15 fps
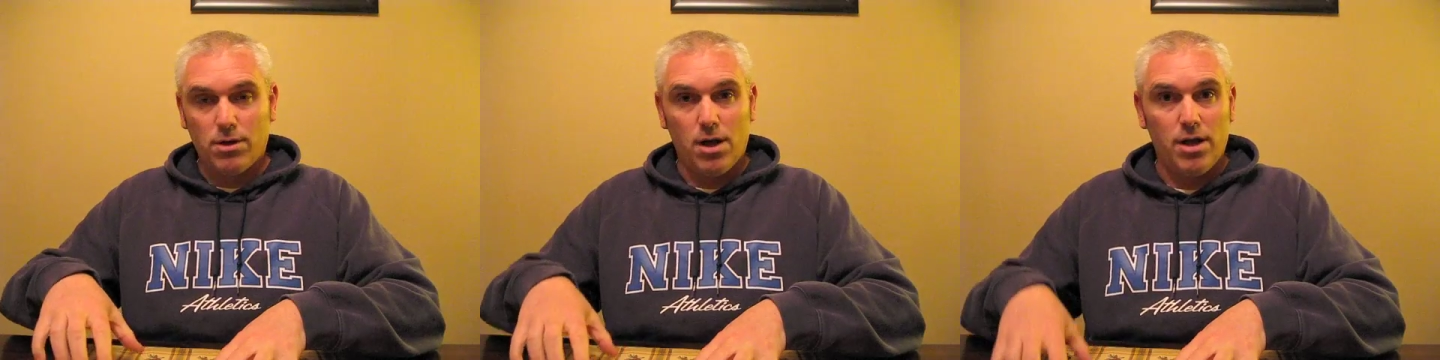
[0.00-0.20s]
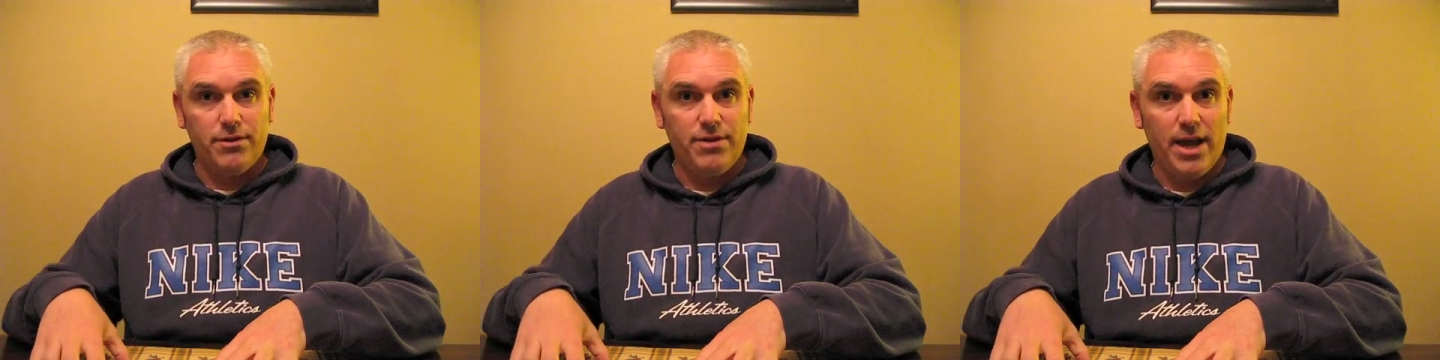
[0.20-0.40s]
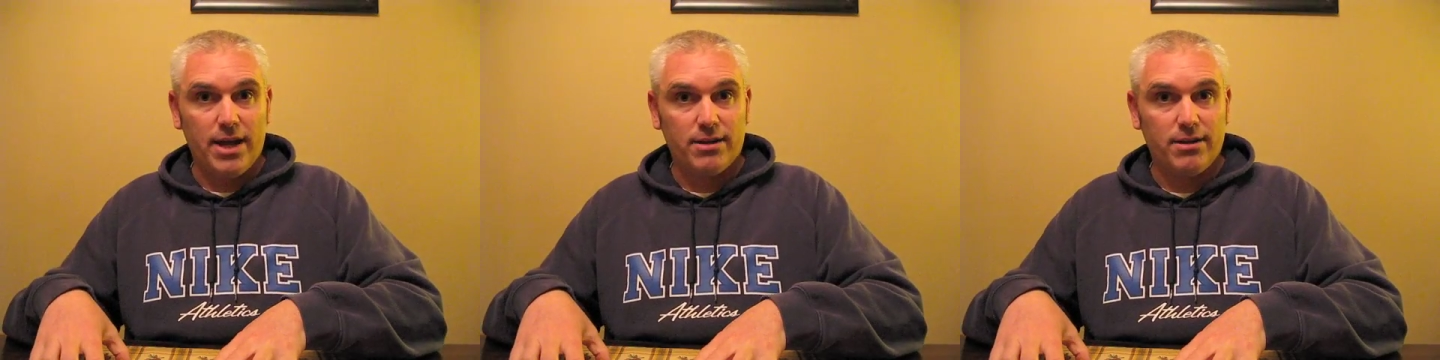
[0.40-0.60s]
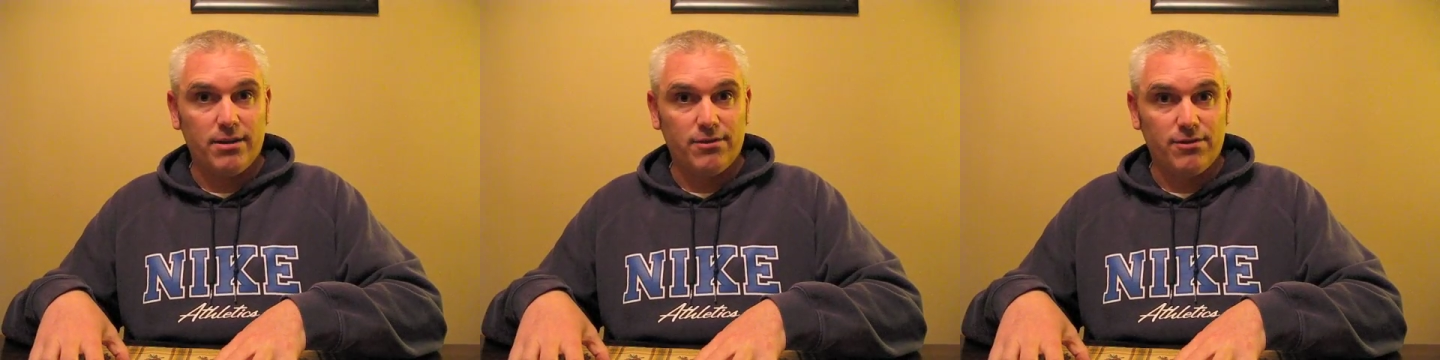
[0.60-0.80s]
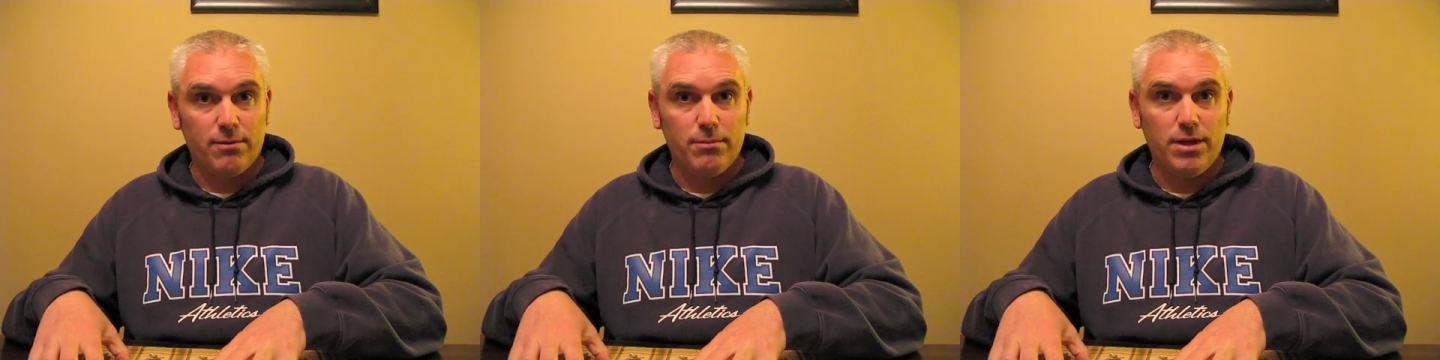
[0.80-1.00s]
contacting
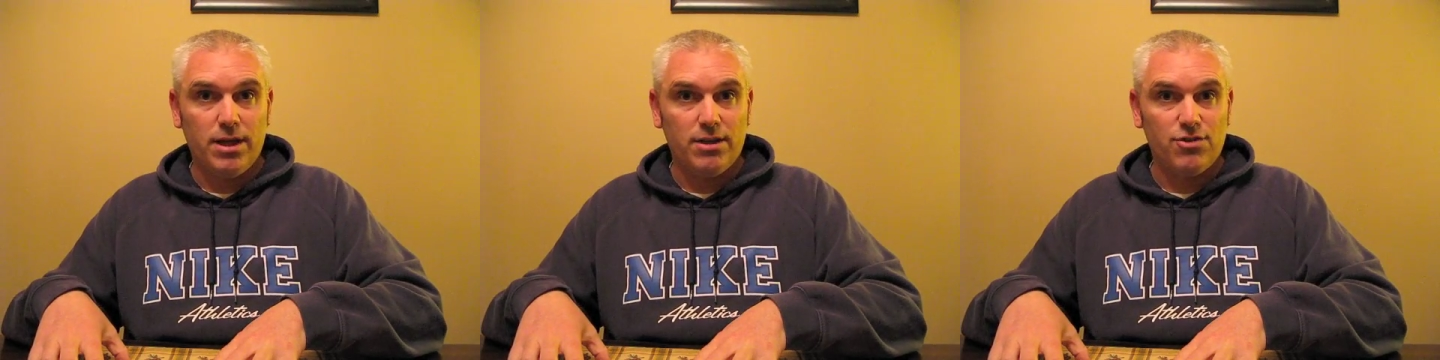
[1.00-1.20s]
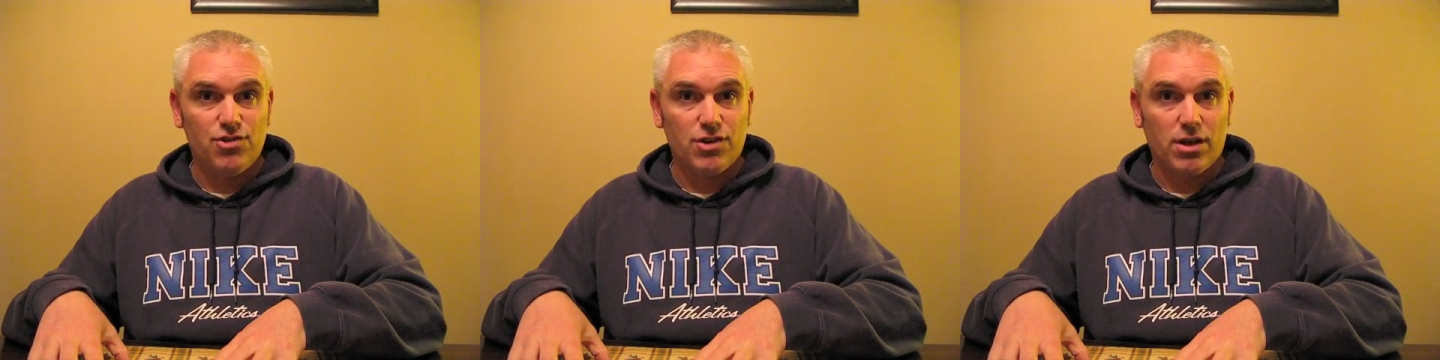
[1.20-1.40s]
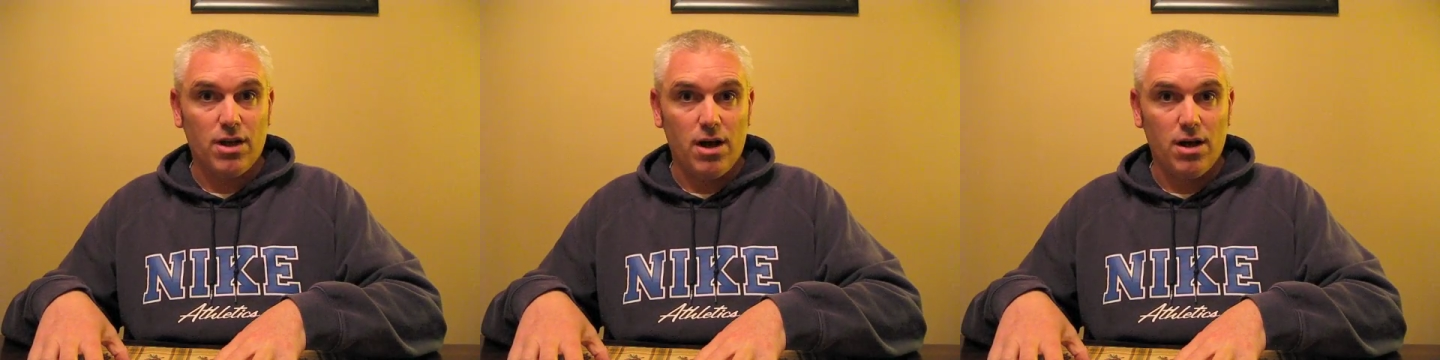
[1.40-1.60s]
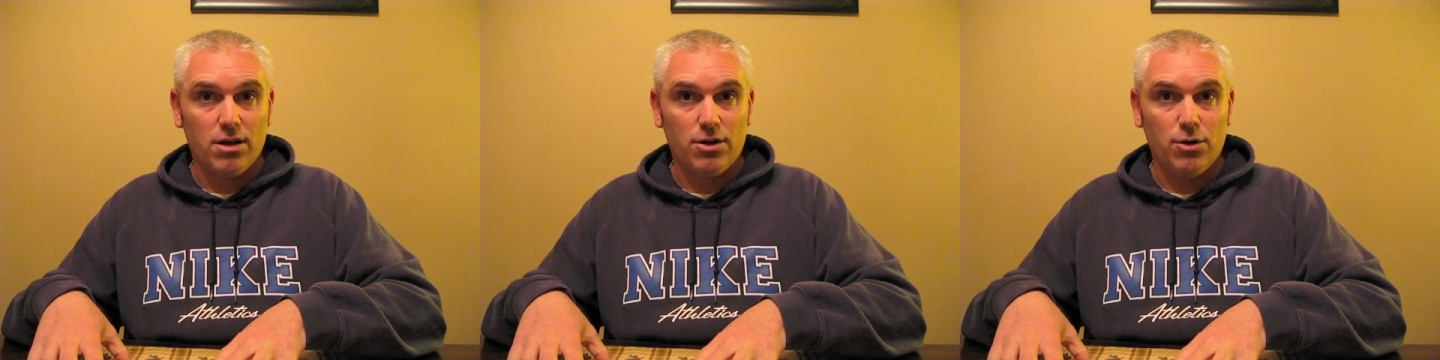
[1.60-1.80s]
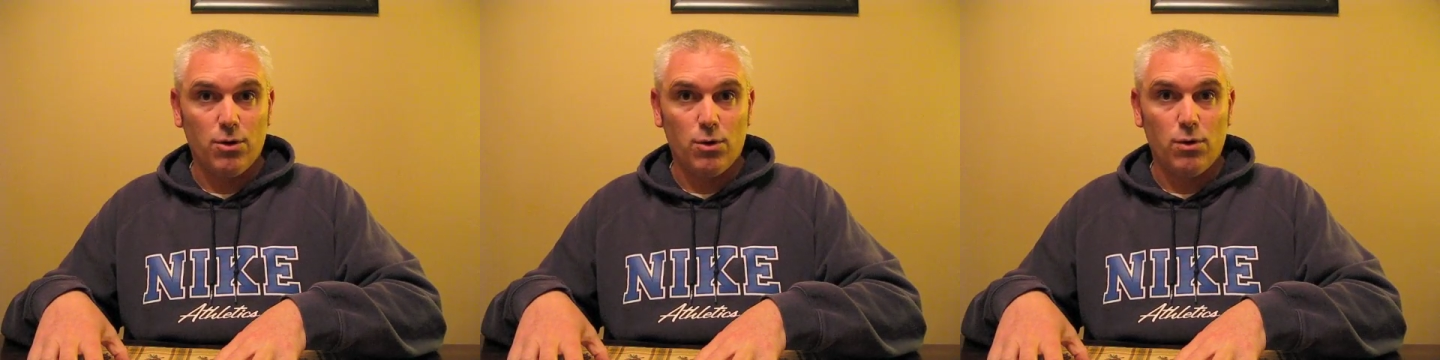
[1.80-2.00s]
somebody in
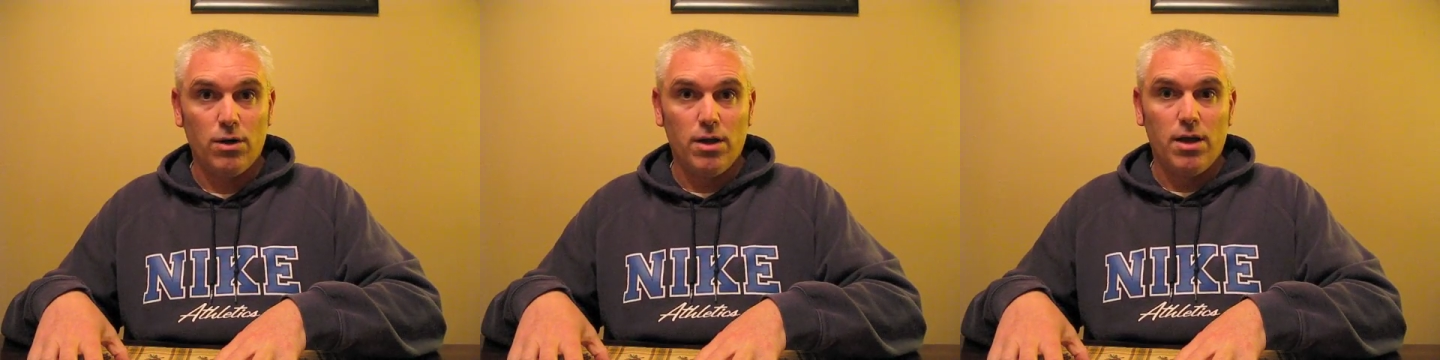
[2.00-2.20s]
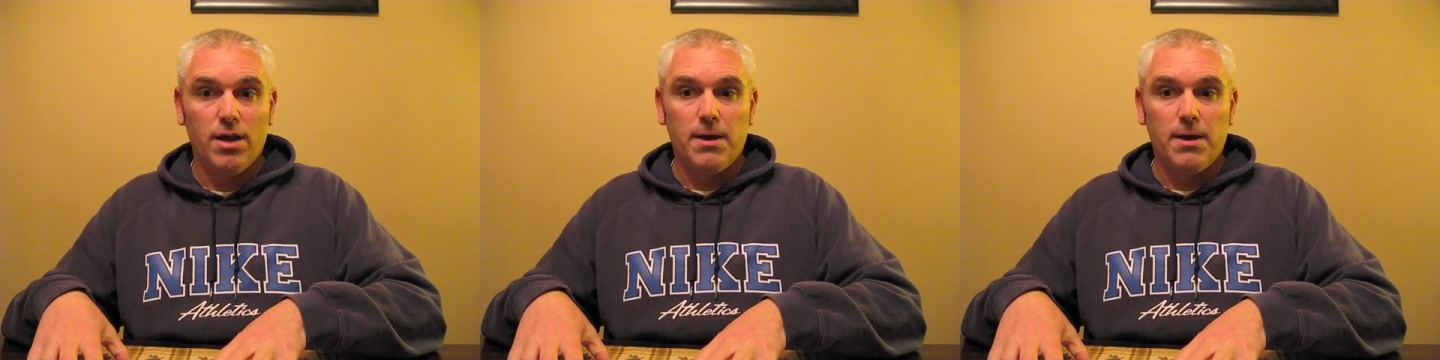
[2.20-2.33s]
Chicago